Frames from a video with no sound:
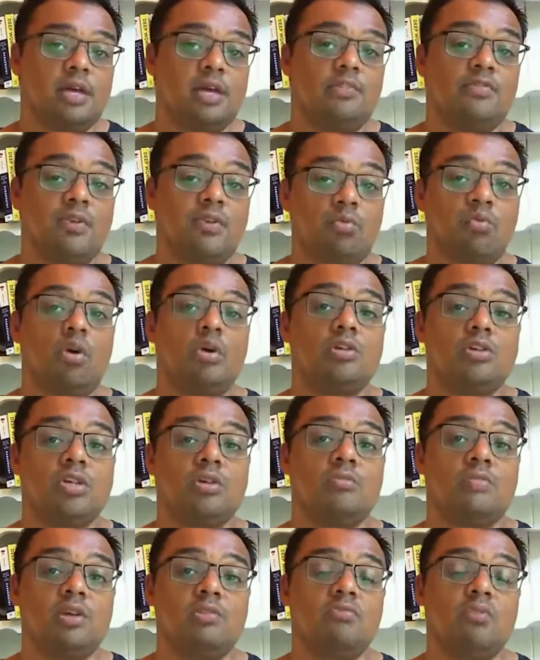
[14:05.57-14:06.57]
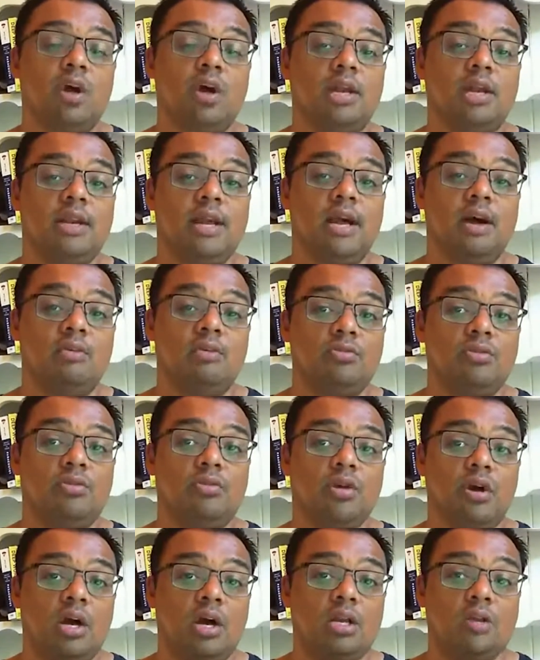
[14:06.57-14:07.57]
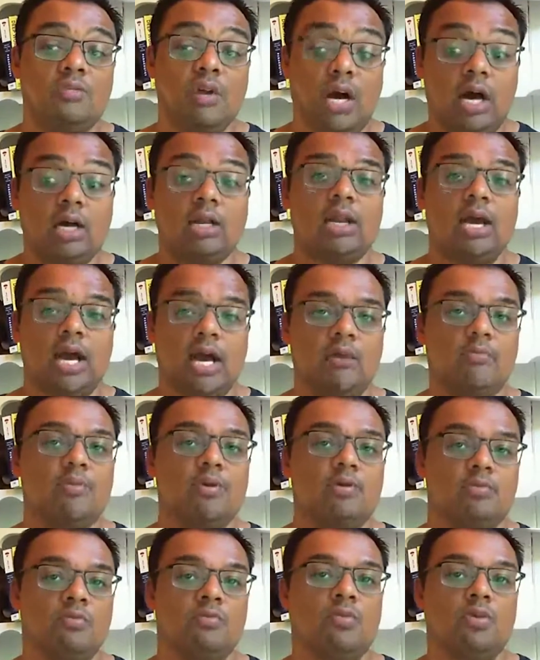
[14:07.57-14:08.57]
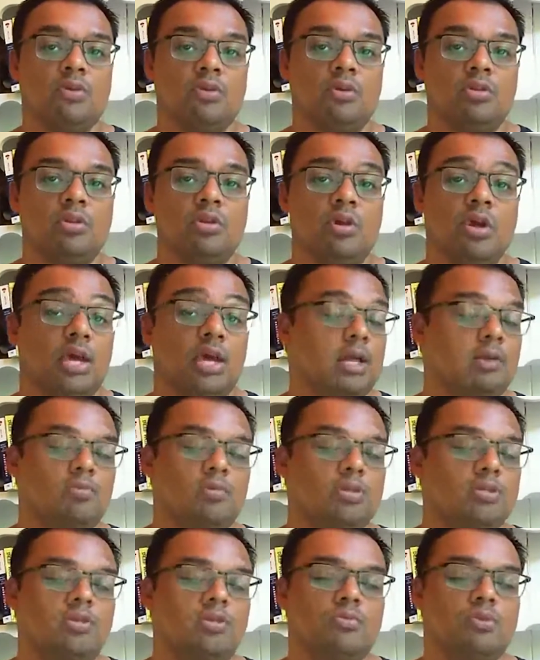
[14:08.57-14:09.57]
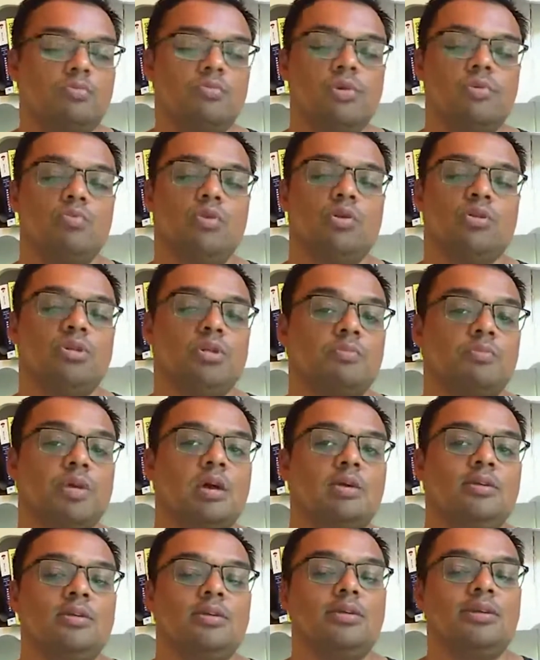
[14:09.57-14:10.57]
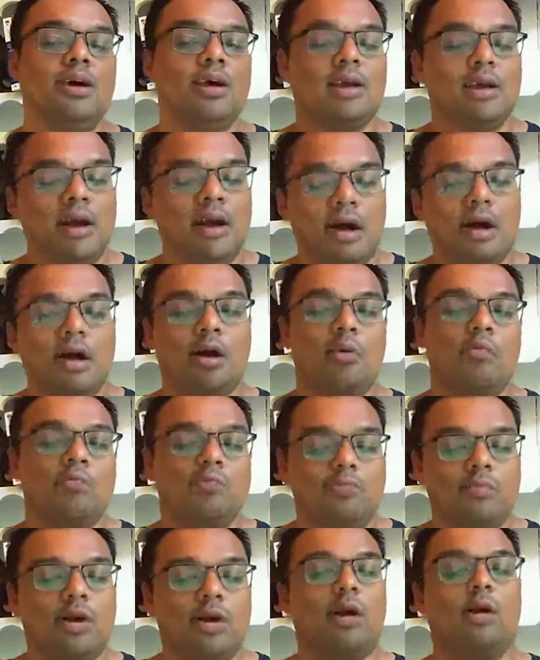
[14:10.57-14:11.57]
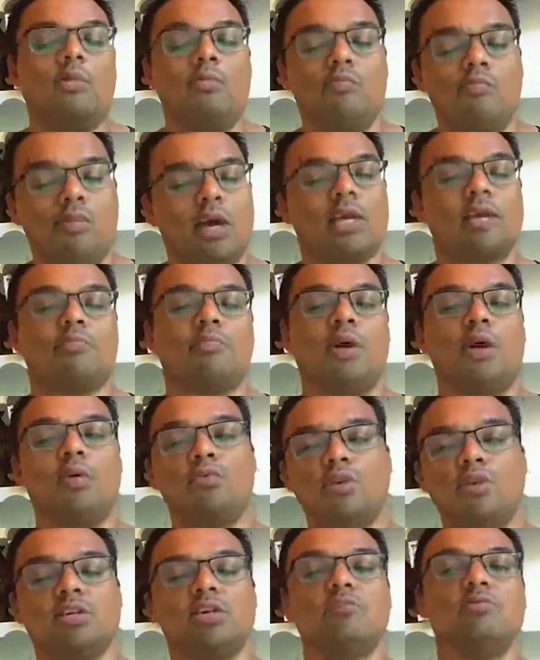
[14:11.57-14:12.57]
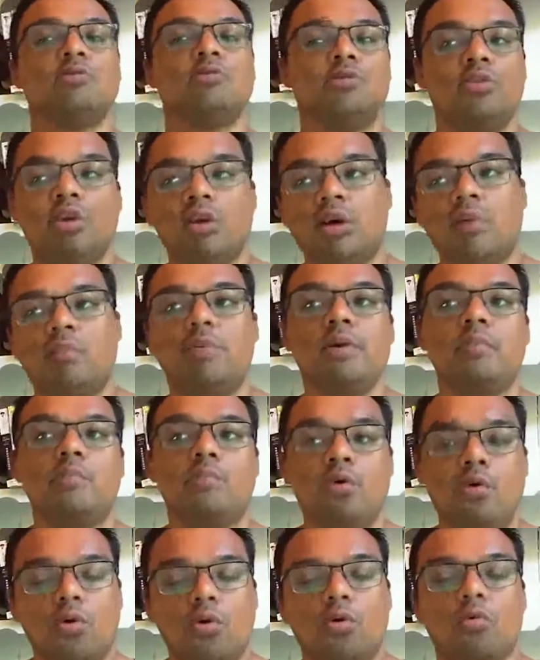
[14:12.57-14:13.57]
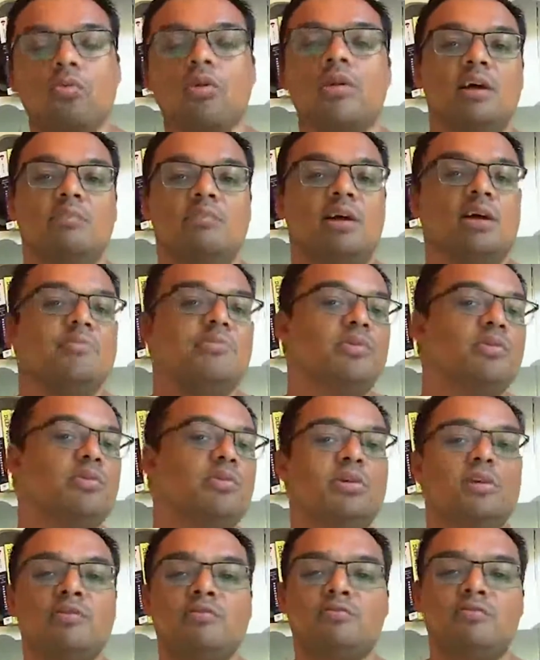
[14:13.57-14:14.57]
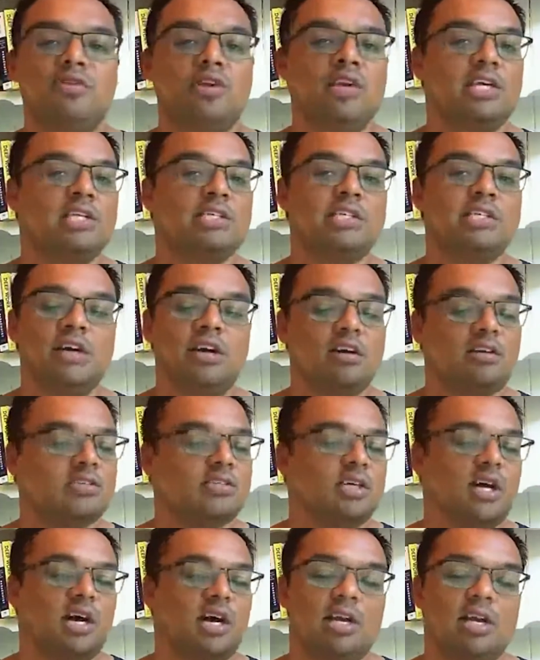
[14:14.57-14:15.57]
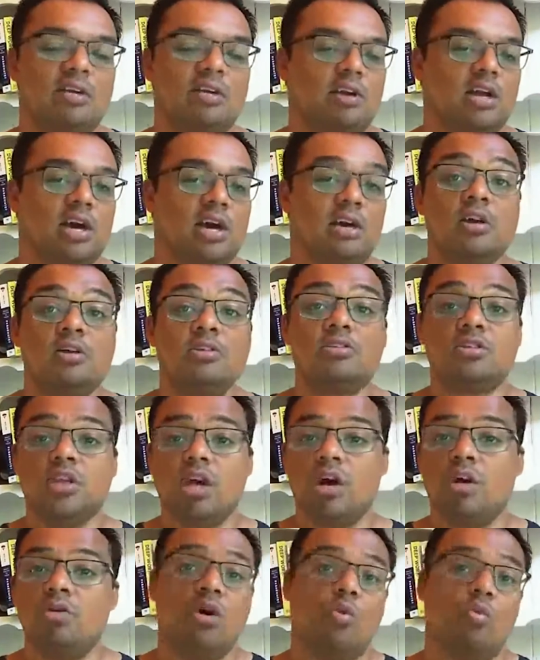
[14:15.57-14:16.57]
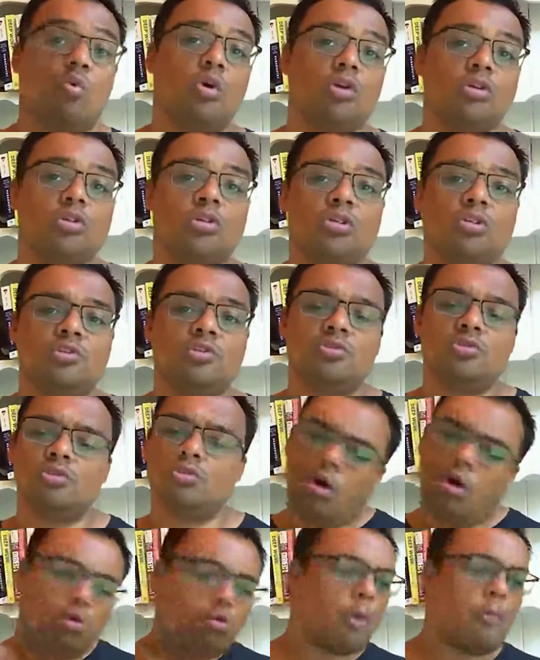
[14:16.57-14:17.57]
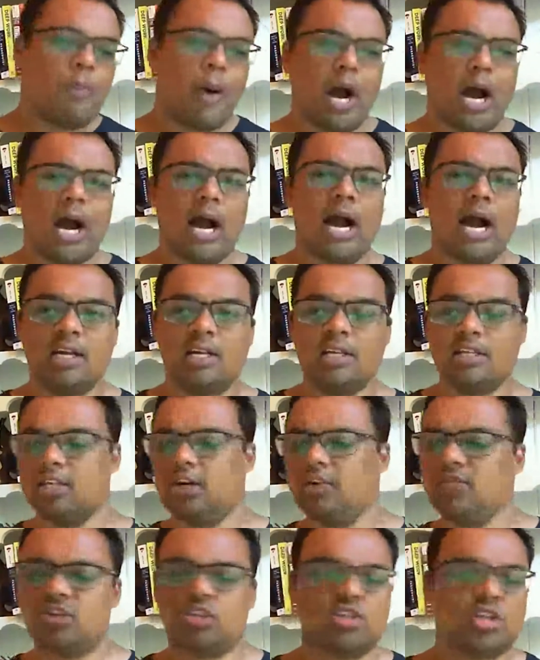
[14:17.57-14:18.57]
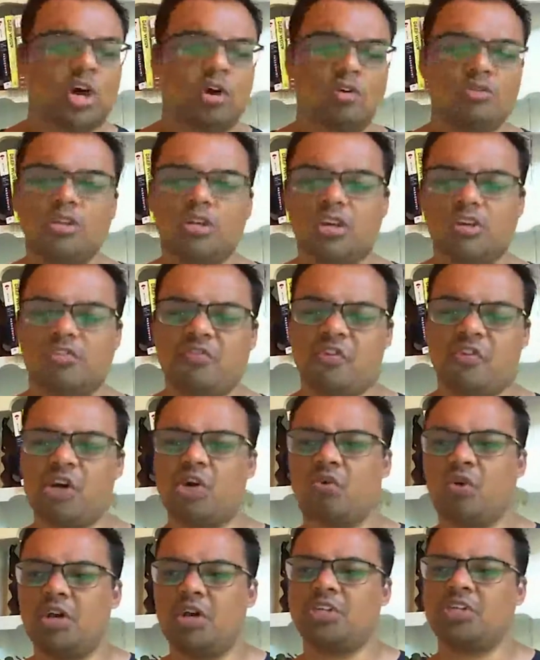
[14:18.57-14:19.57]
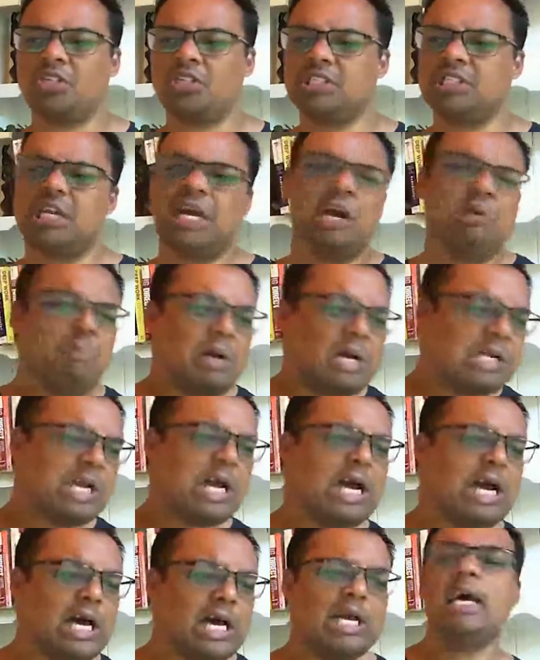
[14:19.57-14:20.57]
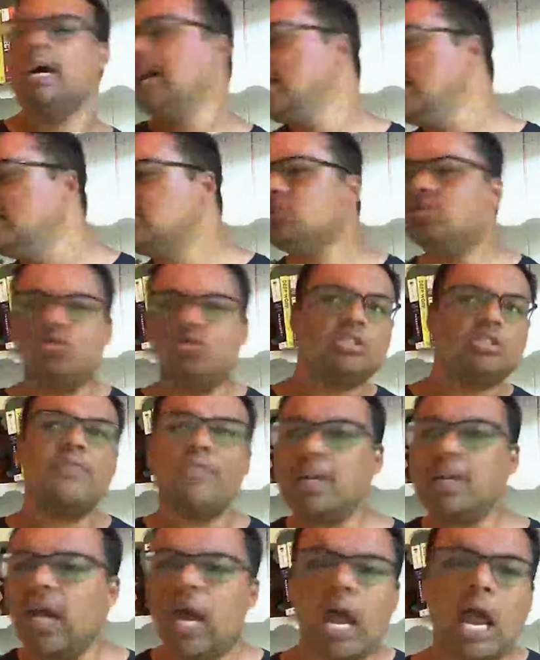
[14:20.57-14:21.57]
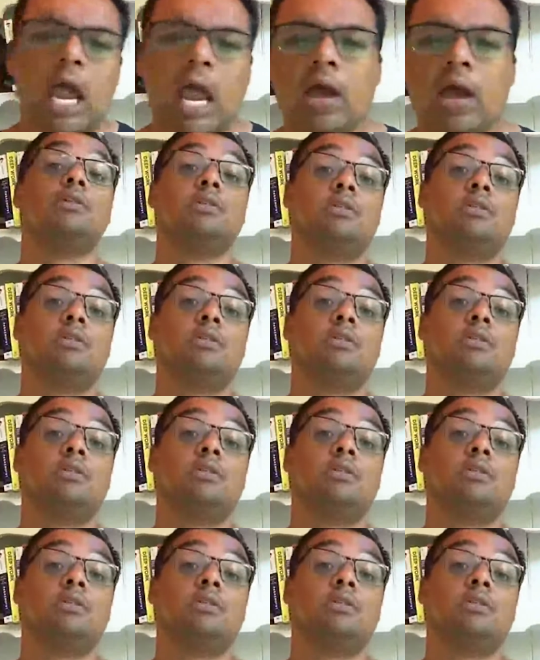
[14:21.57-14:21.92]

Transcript: If you're watching me right now, you're kind of unhappy with what you're doing. Otherwise, you wouldn't be watching me. You're like, oh, Mike, but I wish I was doing a bit more. And maybe you're looking for an easy answer. I don't know. So what should you do? Hoppa! So I've just told you those 3 questions. You're like, oh my God, I need to do something now.